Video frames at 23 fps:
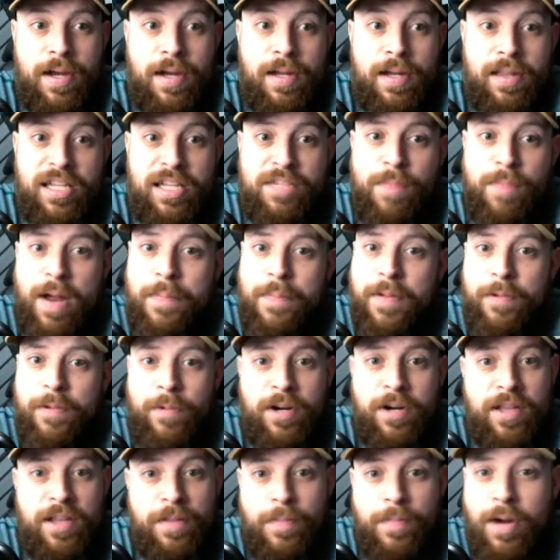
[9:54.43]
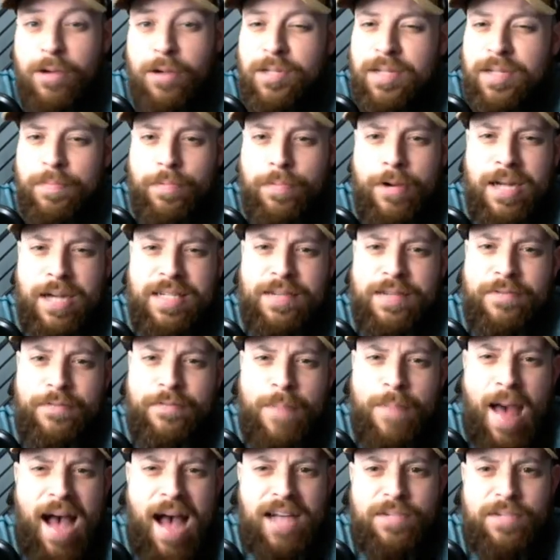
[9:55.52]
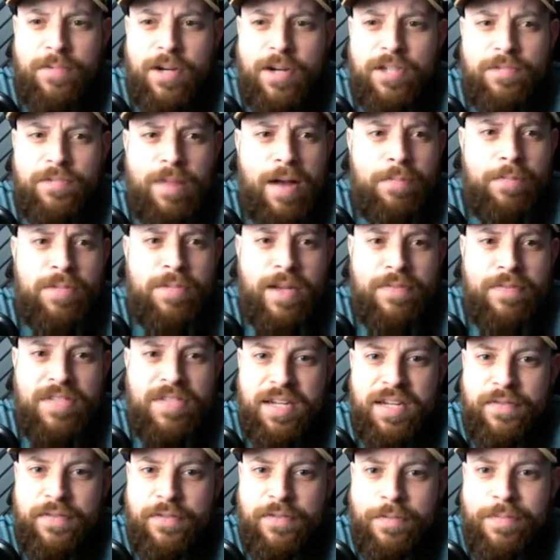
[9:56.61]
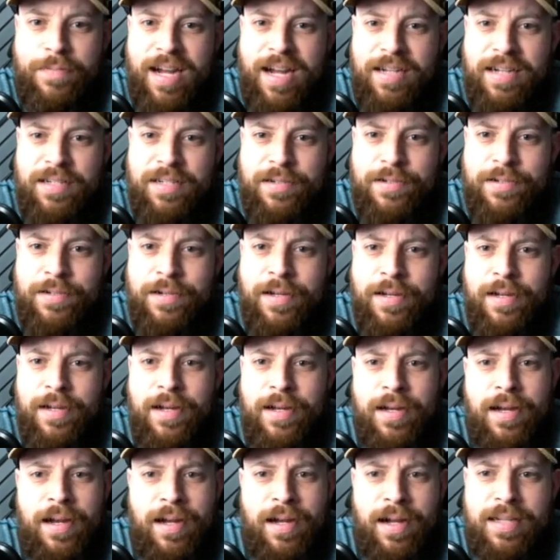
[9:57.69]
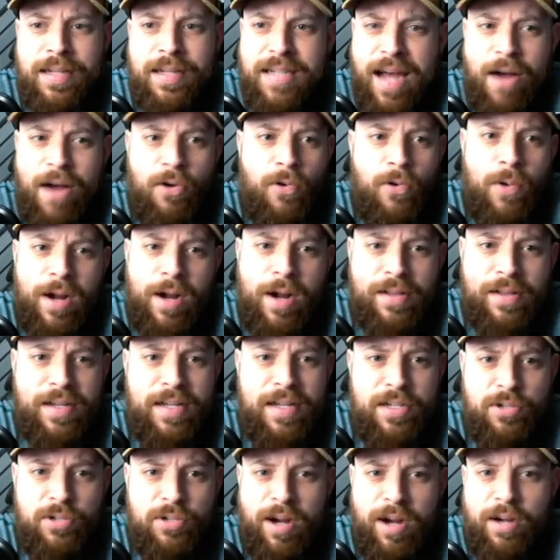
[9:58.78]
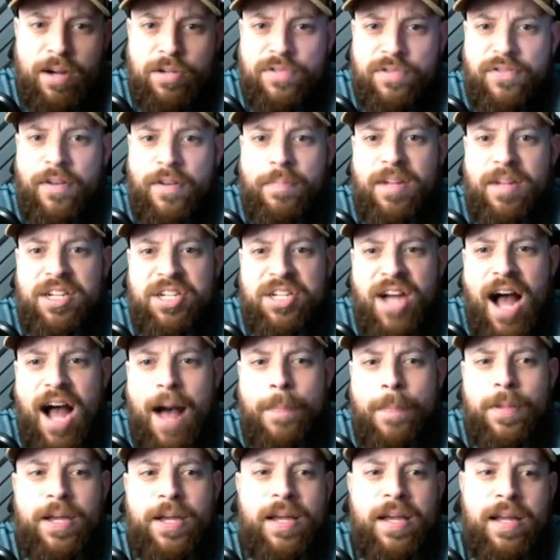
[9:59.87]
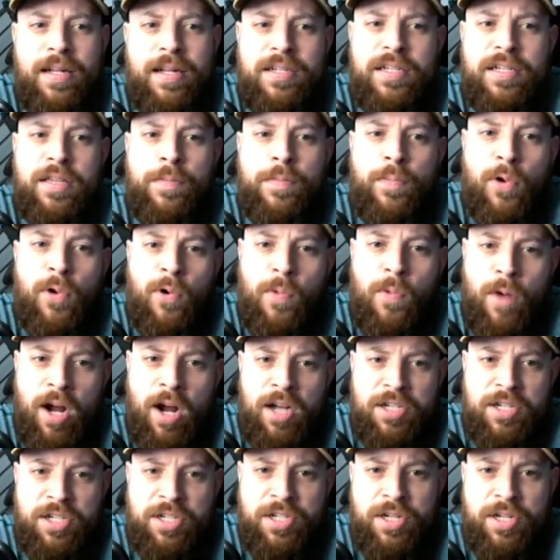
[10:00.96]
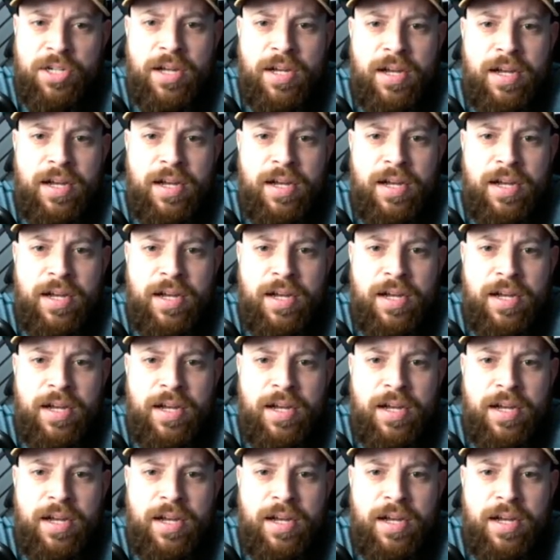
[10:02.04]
This might be one of the most impressive pass rush reps I've seen from Dexter because of how quickly he triggers from the chop into the bull rush.